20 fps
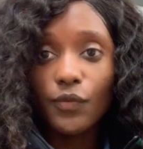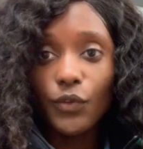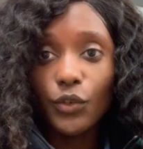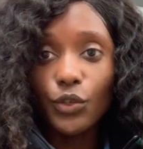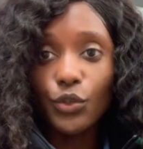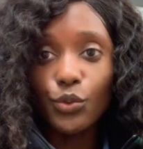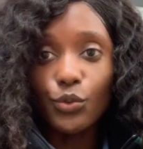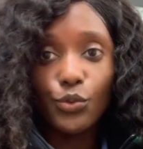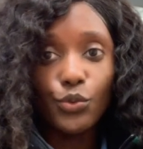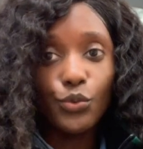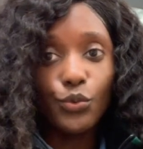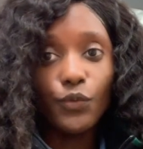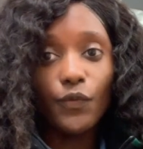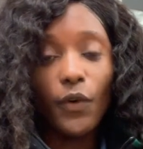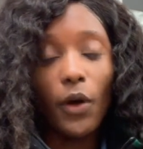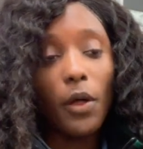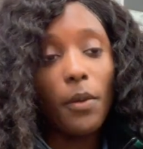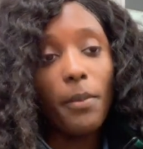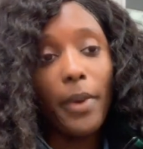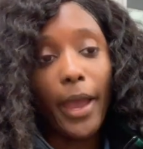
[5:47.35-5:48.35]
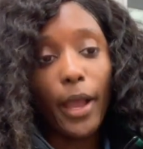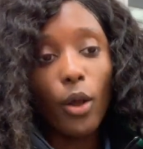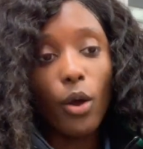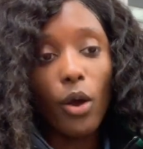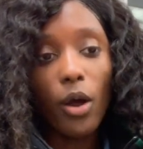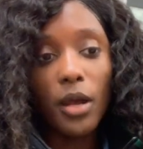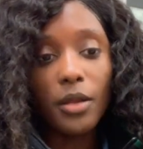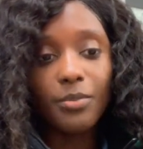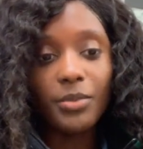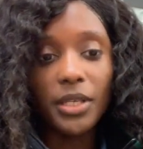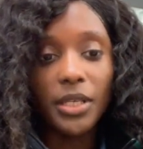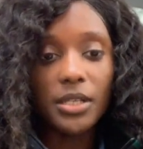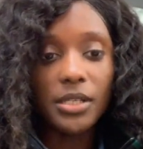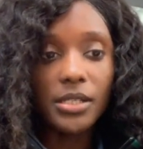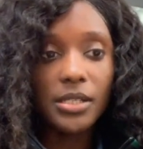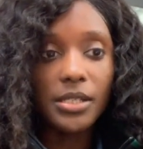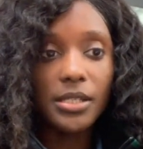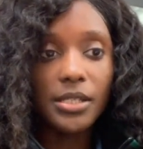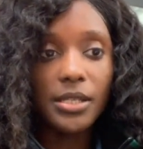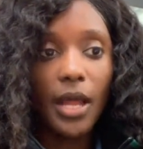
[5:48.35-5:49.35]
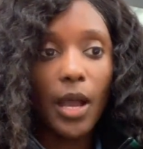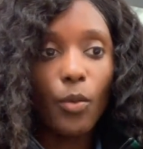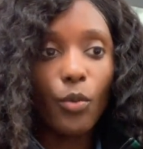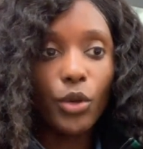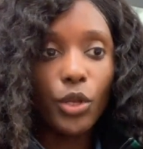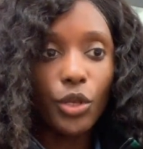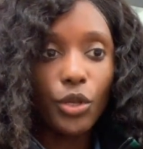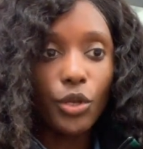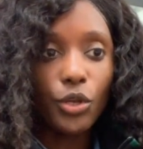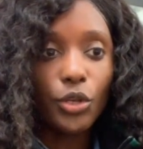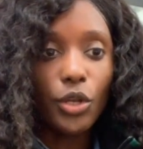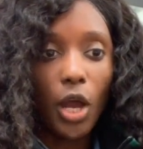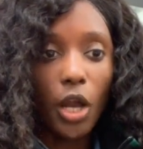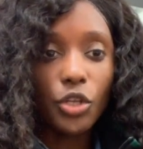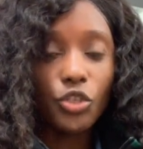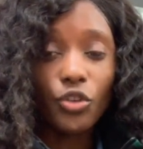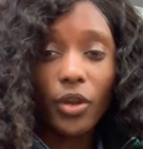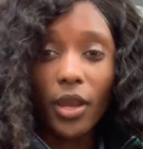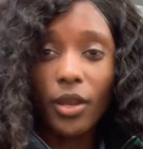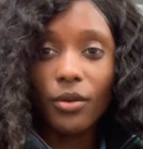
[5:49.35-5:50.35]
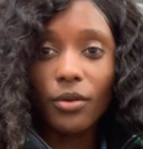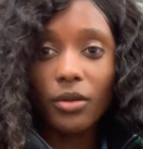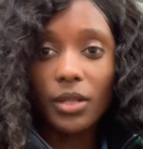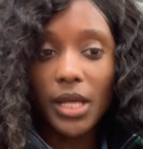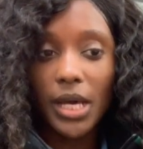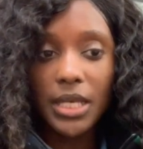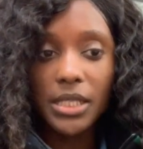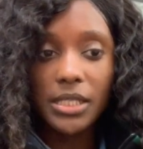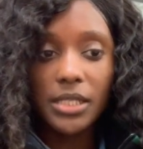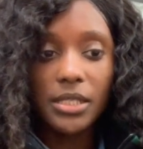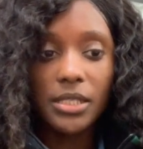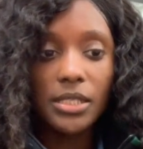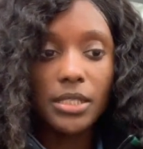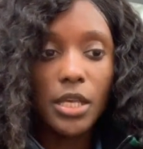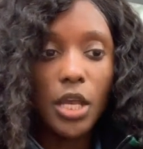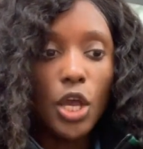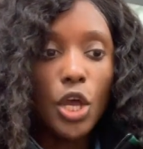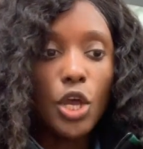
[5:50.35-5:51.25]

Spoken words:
for you to fall back on because it's not one of your doctrinal classes.